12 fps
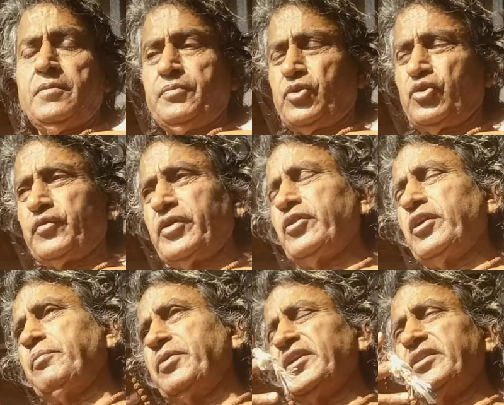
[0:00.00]
Because when you are
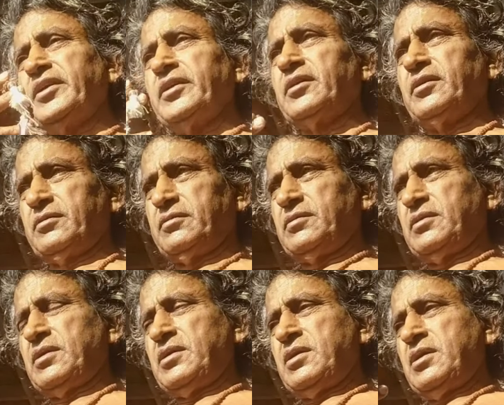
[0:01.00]
breathing
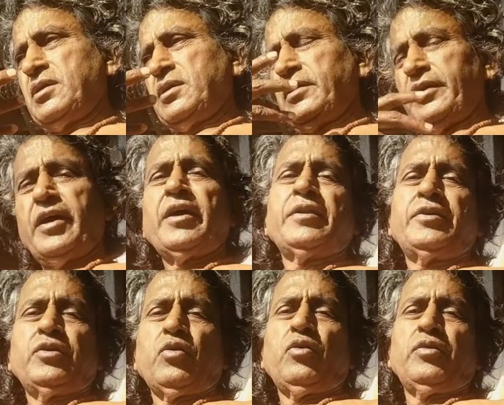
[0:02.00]
in,
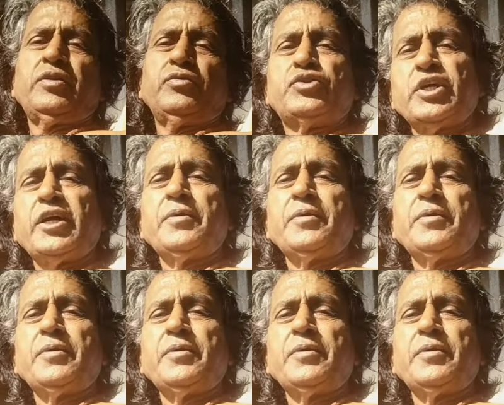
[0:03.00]
in the Jai